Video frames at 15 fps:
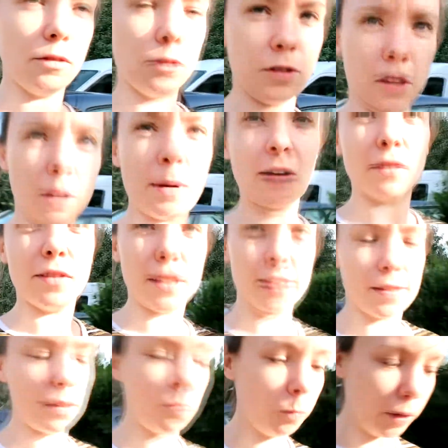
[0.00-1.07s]
I've also come out of
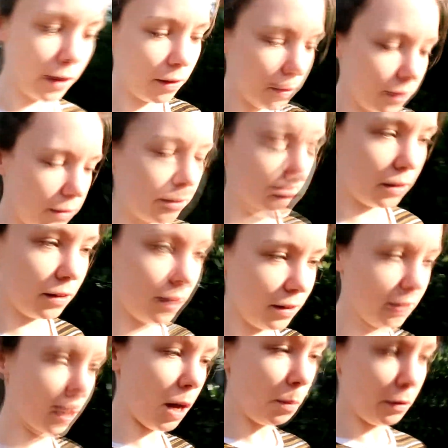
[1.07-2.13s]
this with
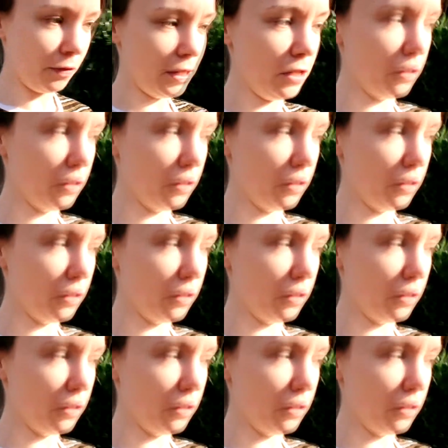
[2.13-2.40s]
a couple of